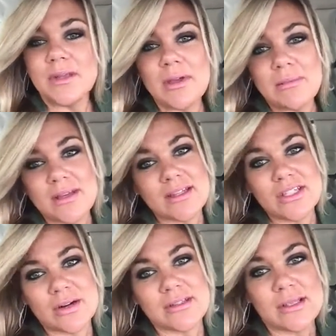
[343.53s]
and maybe you can
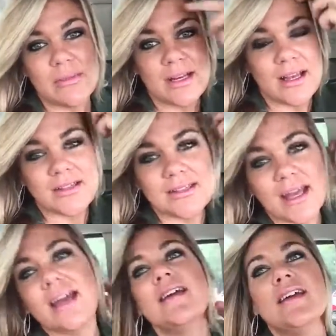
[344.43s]
share with somebody else
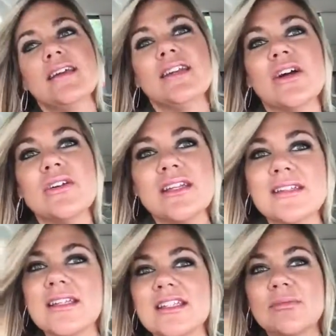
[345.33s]
that, you know,
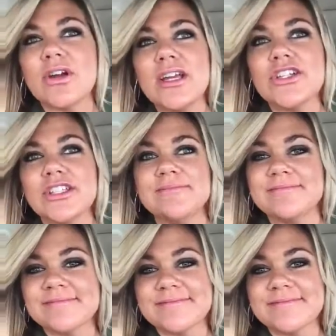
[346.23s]
needs inspiration.